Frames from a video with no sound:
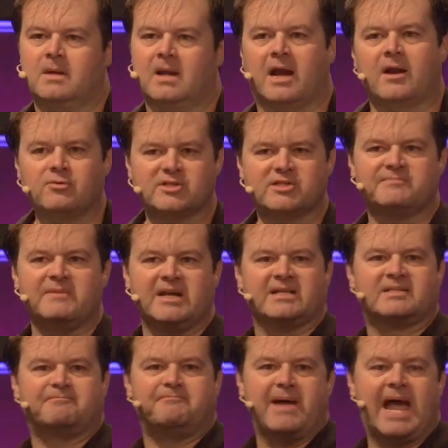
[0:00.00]
I don't just mean
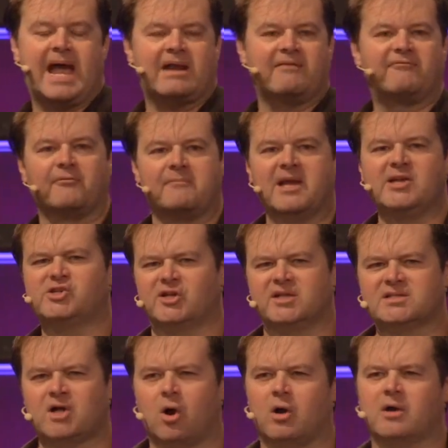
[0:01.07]
it's bad information,
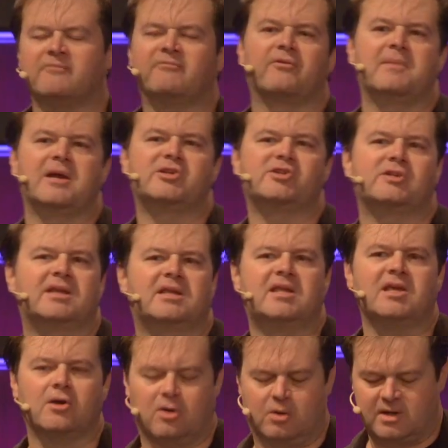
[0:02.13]
it's hard information to
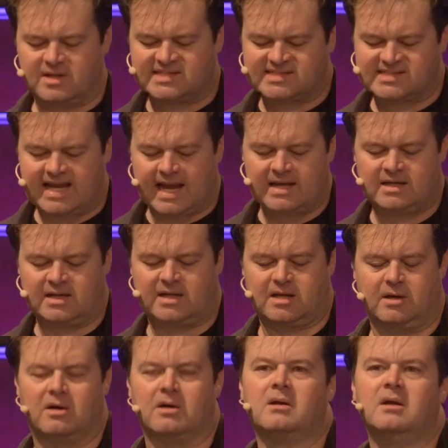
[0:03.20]
hear, or it's sad to
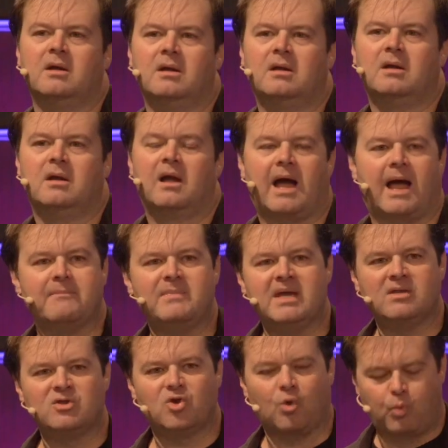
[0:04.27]
hear. I
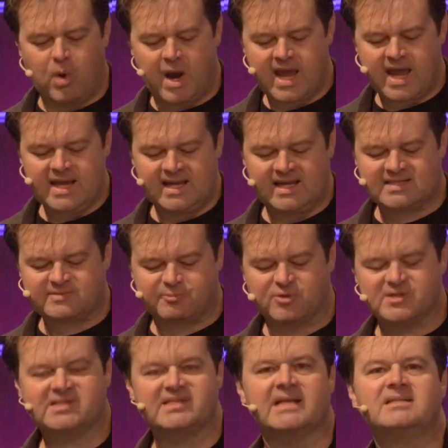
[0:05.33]
mean the way it's
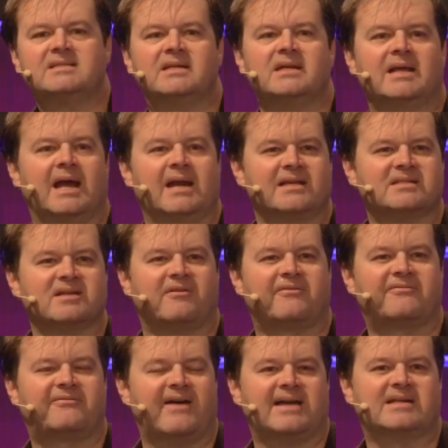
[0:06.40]
presented and its
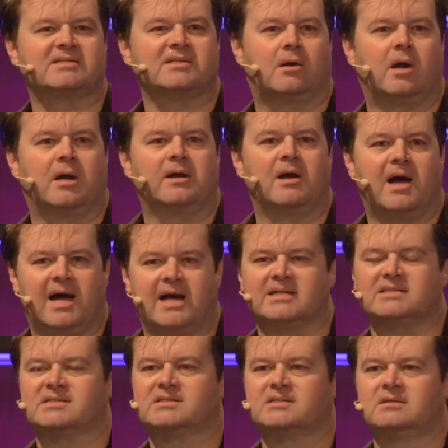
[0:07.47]
effects on
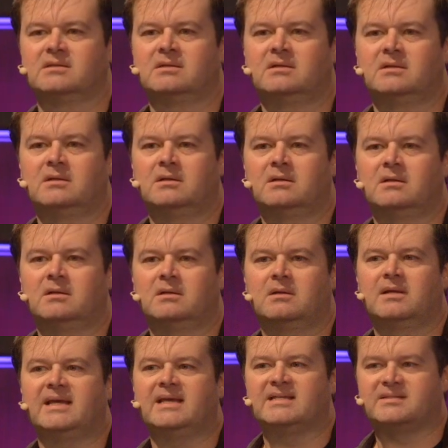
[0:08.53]
us
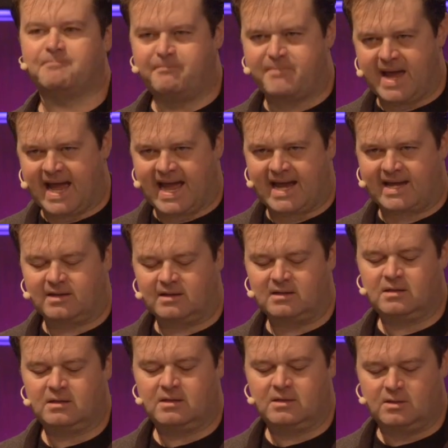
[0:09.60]
is bad
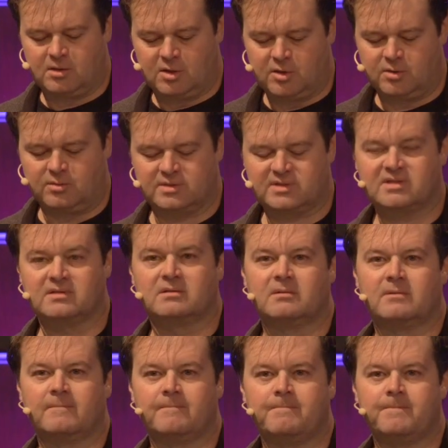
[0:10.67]
news.
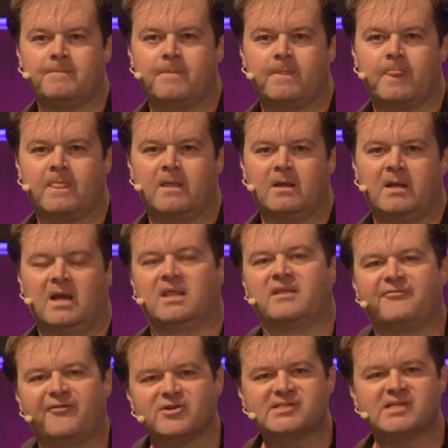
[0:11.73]
And the
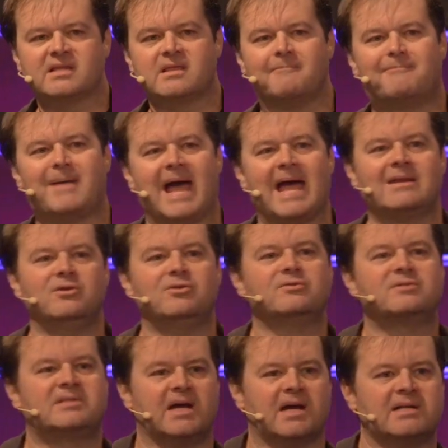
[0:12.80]
first thing that bad
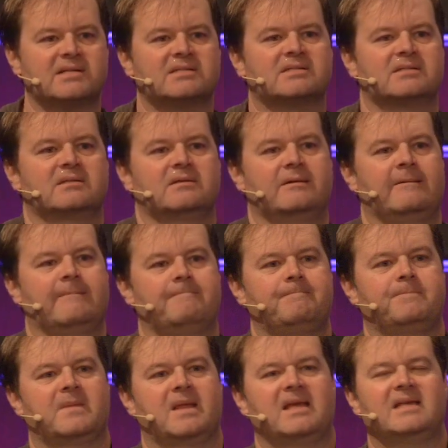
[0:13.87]
news does
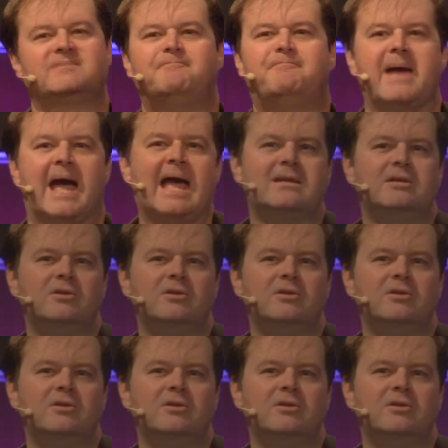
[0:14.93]
is bad